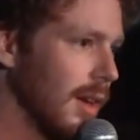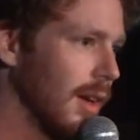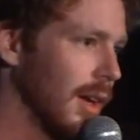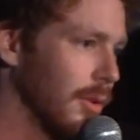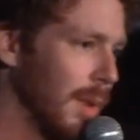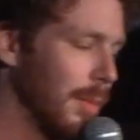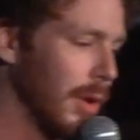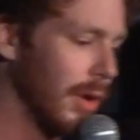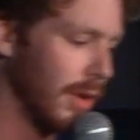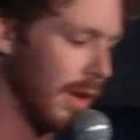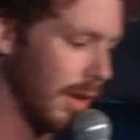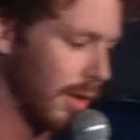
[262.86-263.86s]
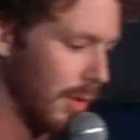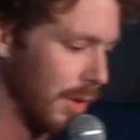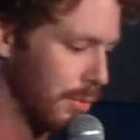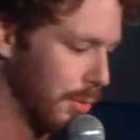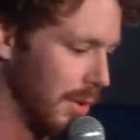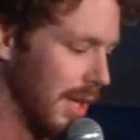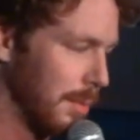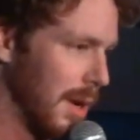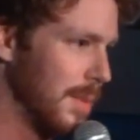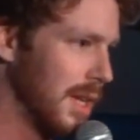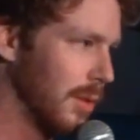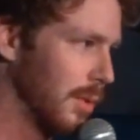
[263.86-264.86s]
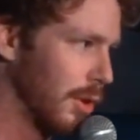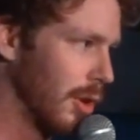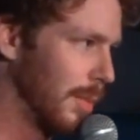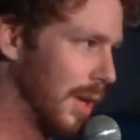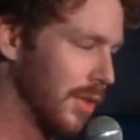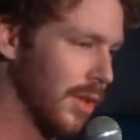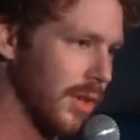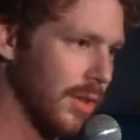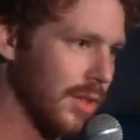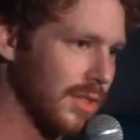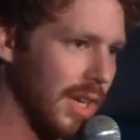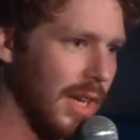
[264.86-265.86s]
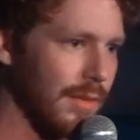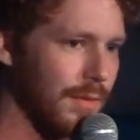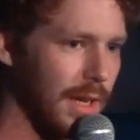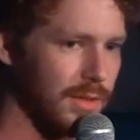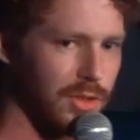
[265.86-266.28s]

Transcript: I remember going through like my meeting with her about the side effects,